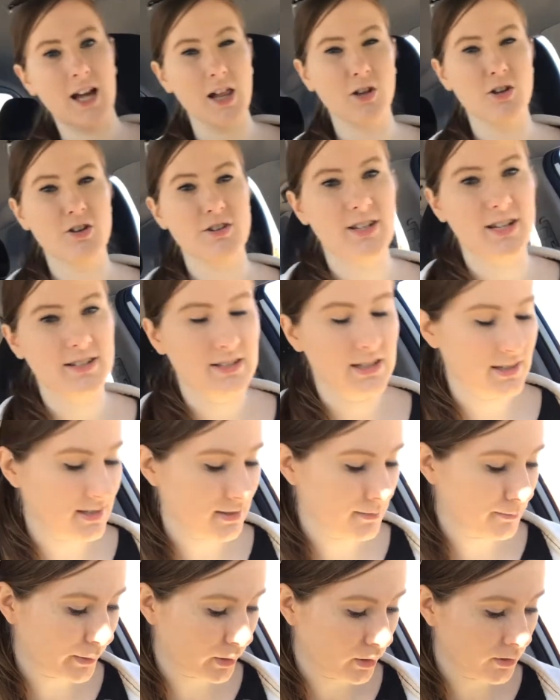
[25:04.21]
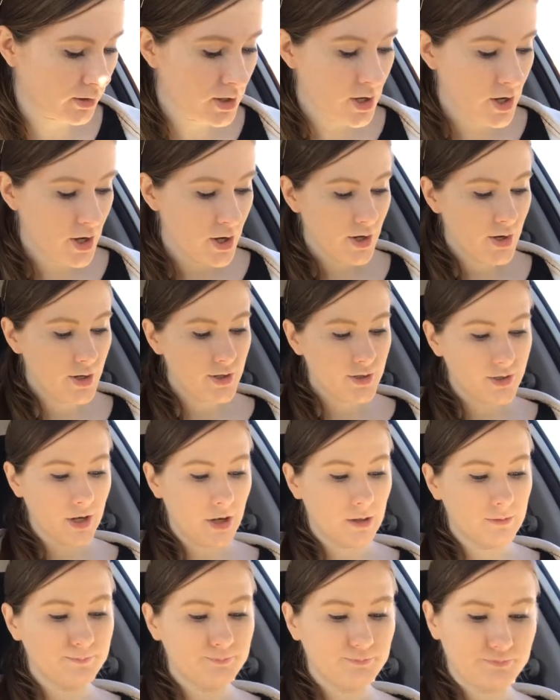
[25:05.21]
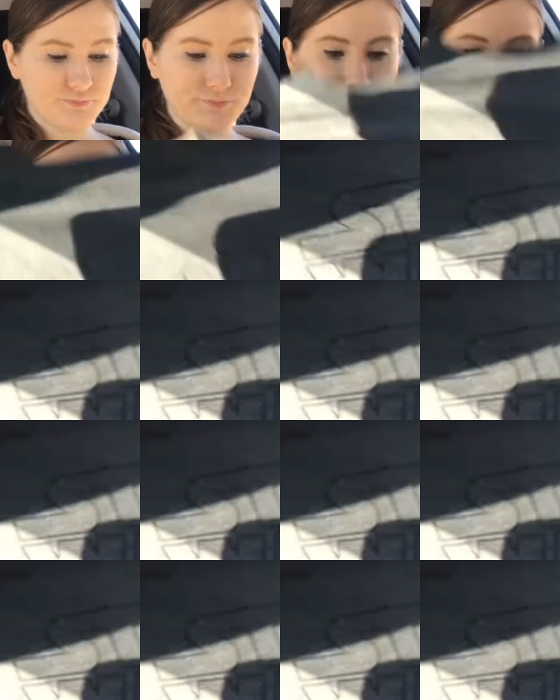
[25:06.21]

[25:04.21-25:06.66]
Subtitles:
I like the colors because it's simple. So